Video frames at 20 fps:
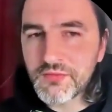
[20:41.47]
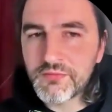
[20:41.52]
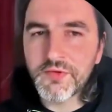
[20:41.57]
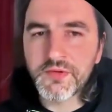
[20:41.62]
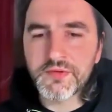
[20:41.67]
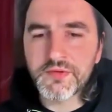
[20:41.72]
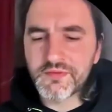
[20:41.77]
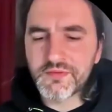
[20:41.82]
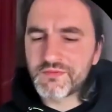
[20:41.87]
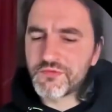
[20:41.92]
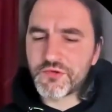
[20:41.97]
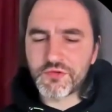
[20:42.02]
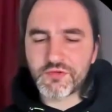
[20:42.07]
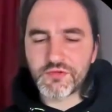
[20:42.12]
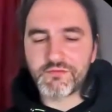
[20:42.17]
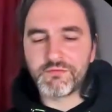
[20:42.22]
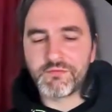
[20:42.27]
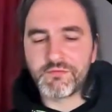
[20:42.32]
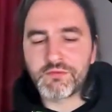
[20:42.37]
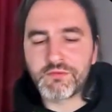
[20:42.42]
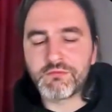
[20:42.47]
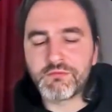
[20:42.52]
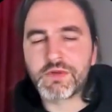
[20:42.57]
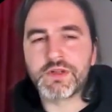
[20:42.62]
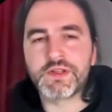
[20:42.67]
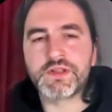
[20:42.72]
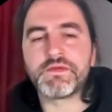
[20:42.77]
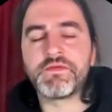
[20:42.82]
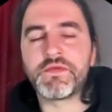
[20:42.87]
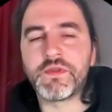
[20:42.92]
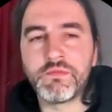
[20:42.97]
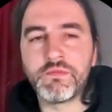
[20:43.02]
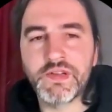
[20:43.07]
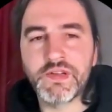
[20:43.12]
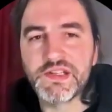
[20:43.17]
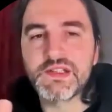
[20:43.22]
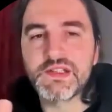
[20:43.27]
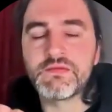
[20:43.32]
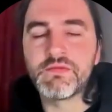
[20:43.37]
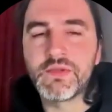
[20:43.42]
I'm not sure where it's from, but
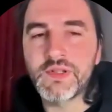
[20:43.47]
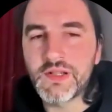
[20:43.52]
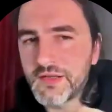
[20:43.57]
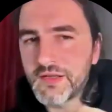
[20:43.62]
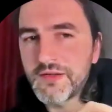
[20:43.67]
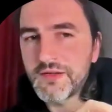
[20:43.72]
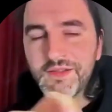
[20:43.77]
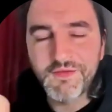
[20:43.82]
it's really like,